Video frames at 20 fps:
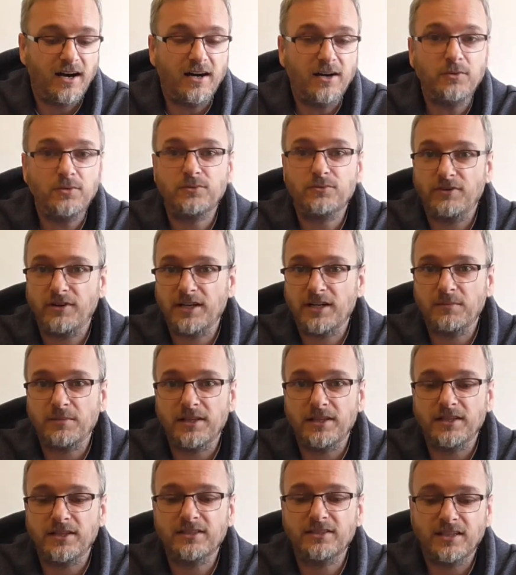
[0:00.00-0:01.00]
I would
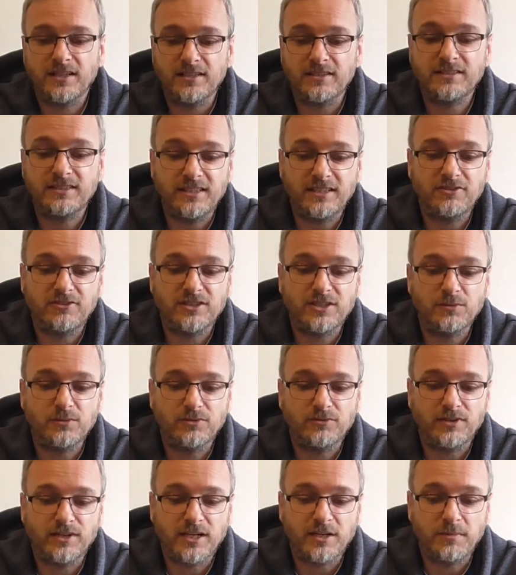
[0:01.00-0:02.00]
recommend this. I seriously
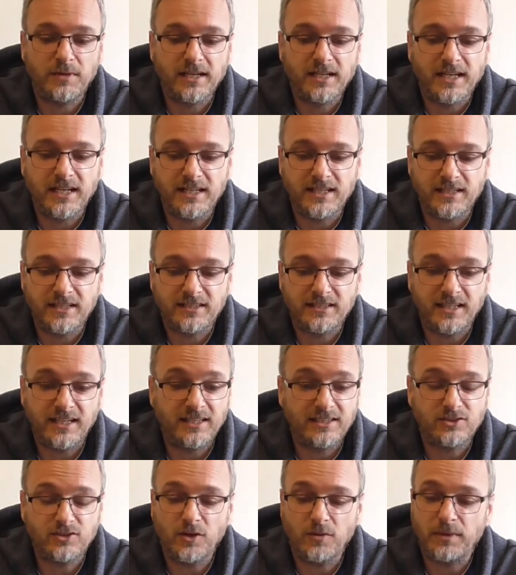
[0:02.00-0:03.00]
would recommend getting this.
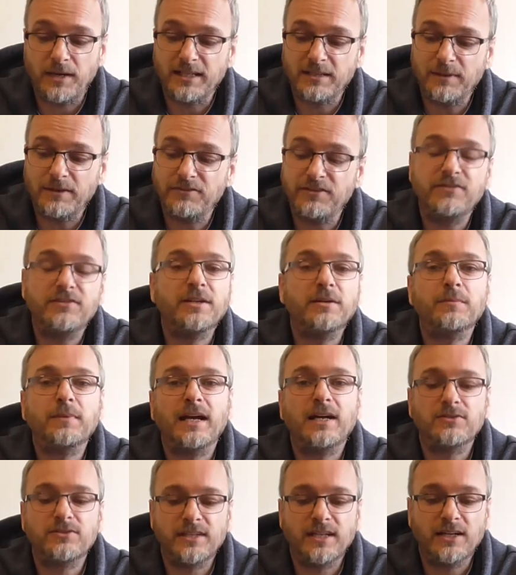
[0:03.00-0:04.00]
It's not bad. It's about
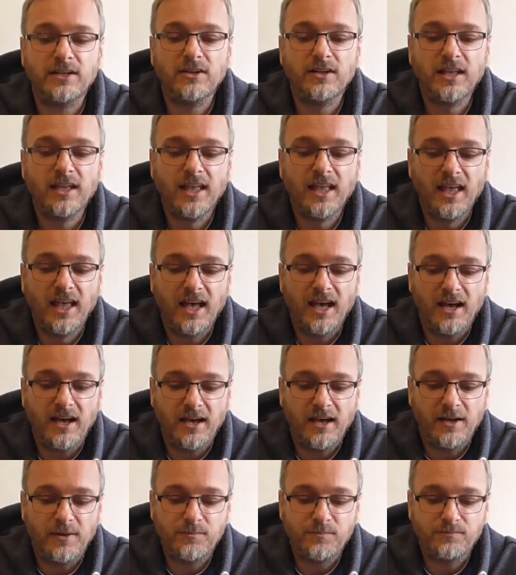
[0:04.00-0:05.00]
£15
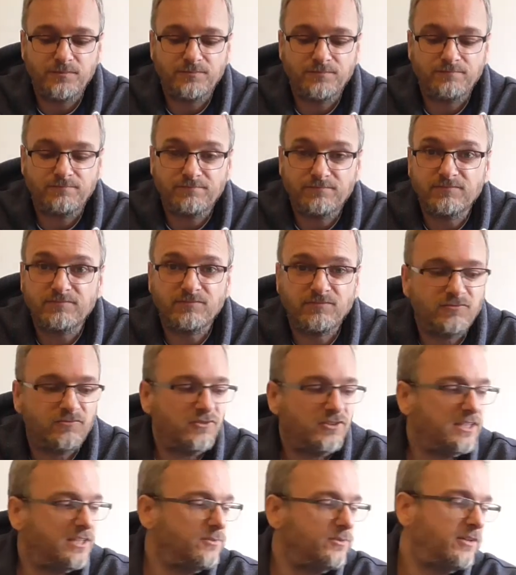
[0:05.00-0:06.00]
now.
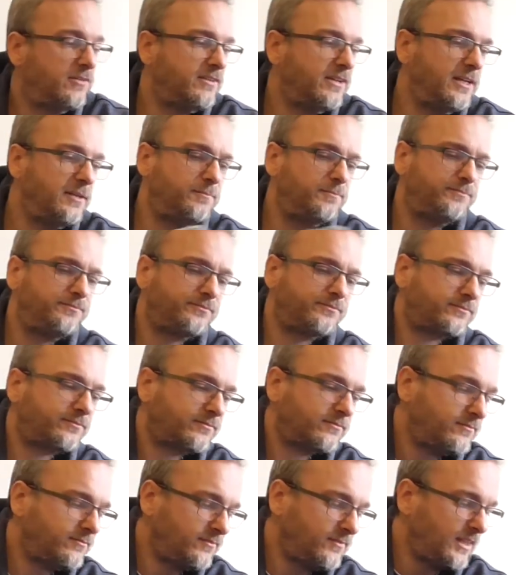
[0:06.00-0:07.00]
Really worth getting.
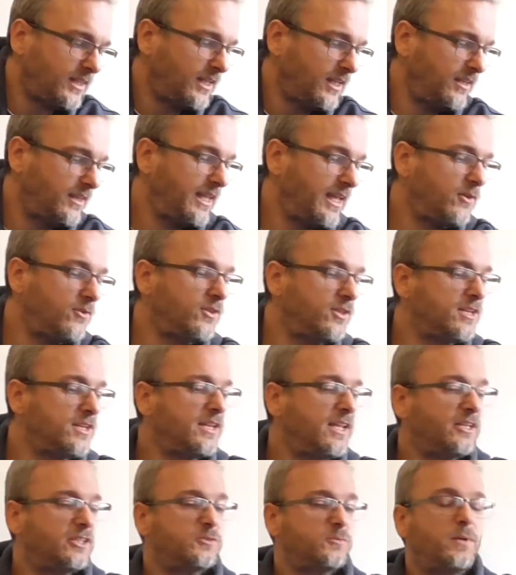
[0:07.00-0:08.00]
Now the
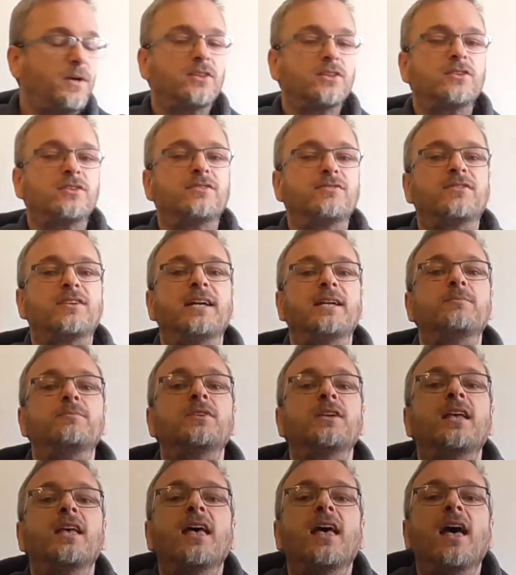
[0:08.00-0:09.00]
next bundle of games.